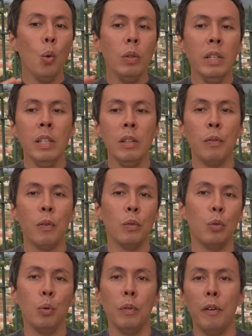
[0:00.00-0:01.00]
need
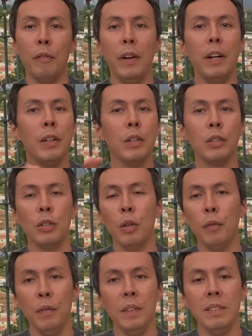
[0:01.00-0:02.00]
to a very
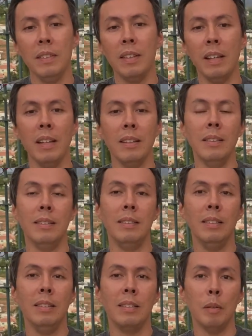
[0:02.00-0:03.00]
sophisticated
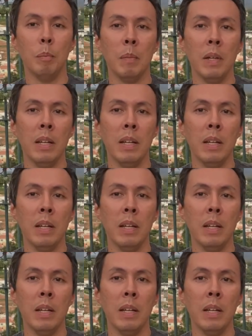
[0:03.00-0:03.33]
system.